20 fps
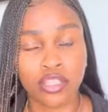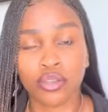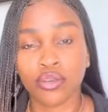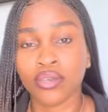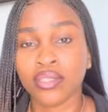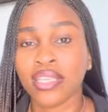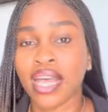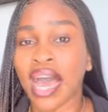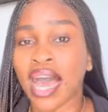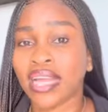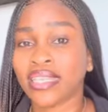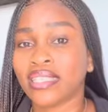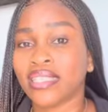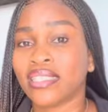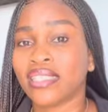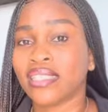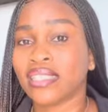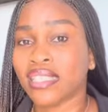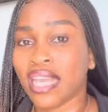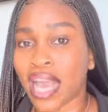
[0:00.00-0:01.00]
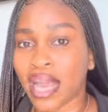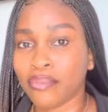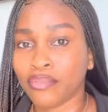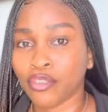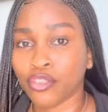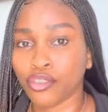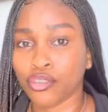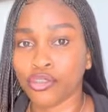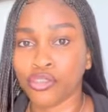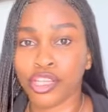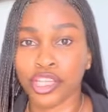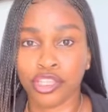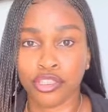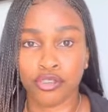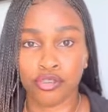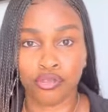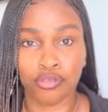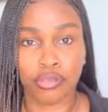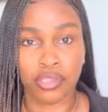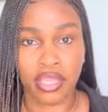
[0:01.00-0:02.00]
those are the steps you need
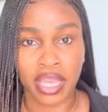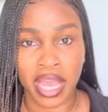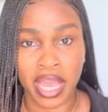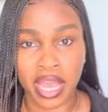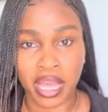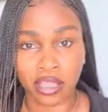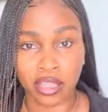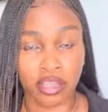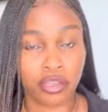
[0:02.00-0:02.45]
to take,